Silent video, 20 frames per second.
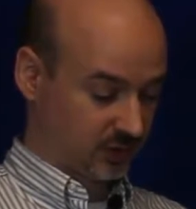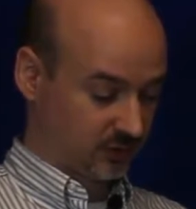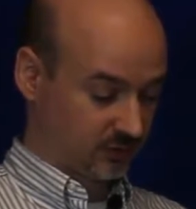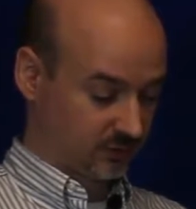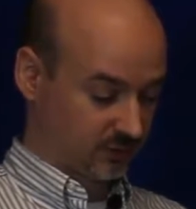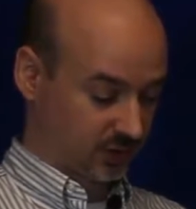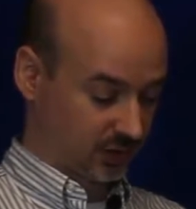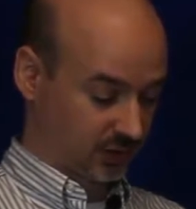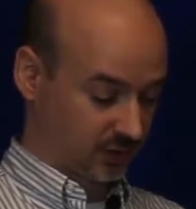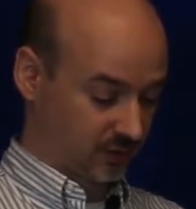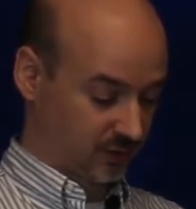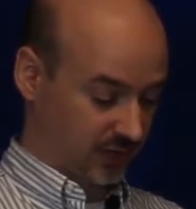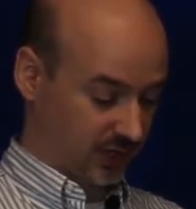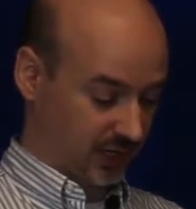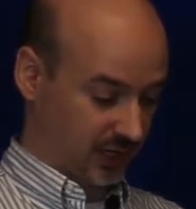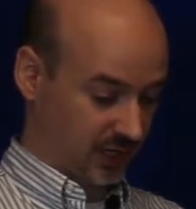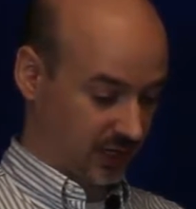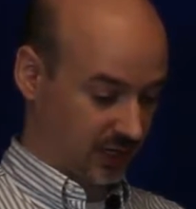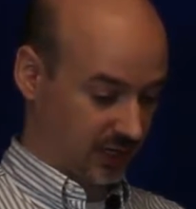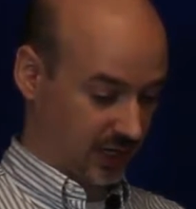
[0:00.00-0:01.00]
We're going to go
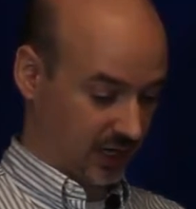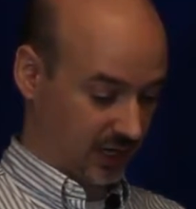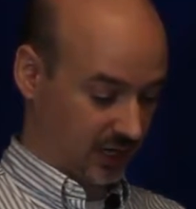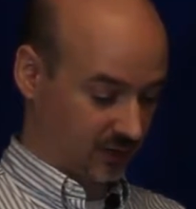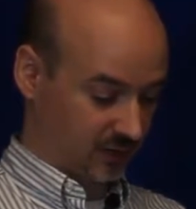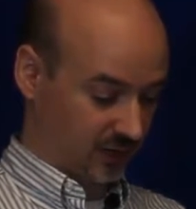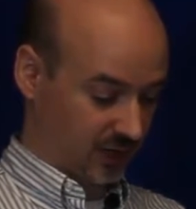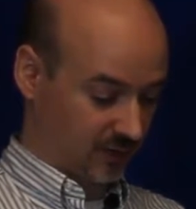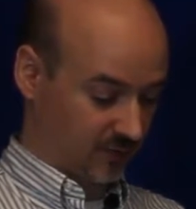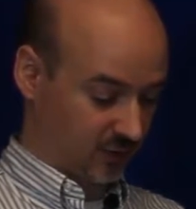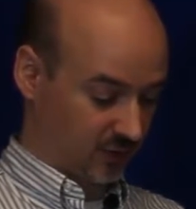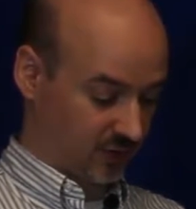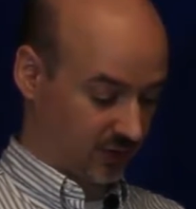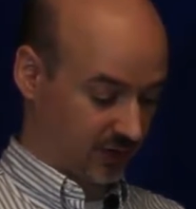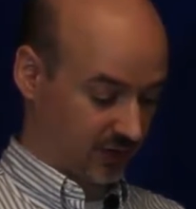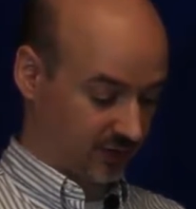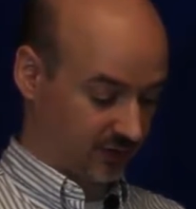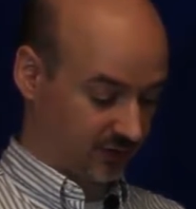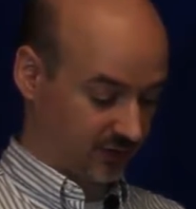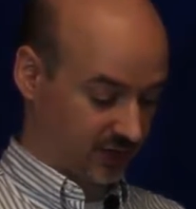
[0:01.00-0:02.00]
ahead and label
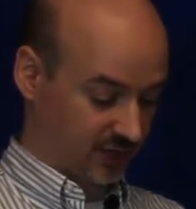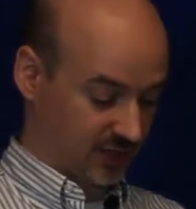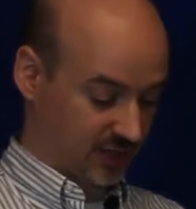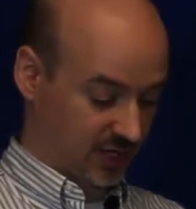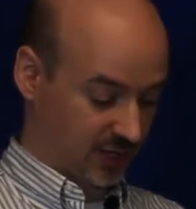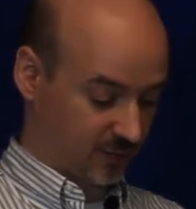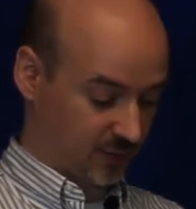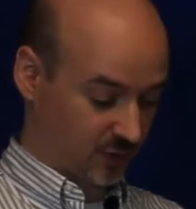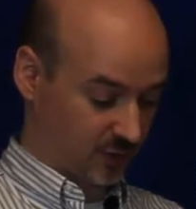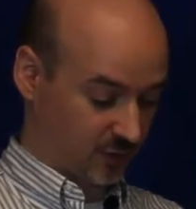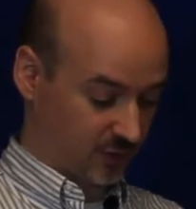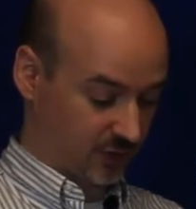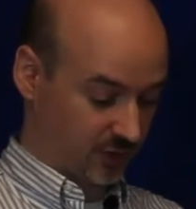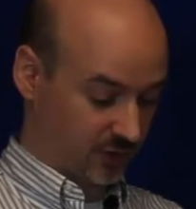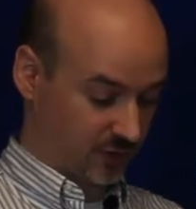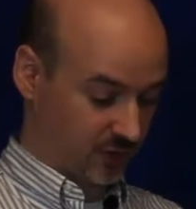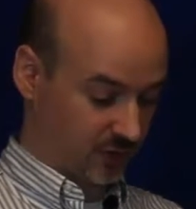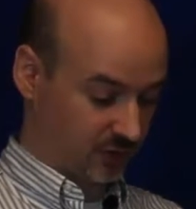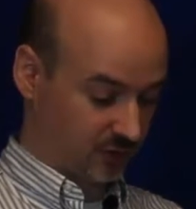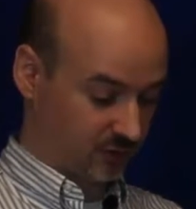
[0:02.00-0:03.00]
this demo
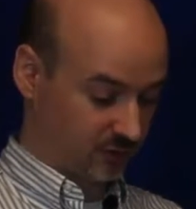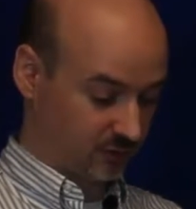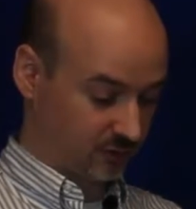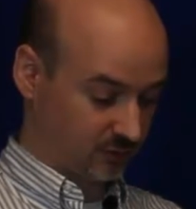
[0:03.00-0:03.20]
door.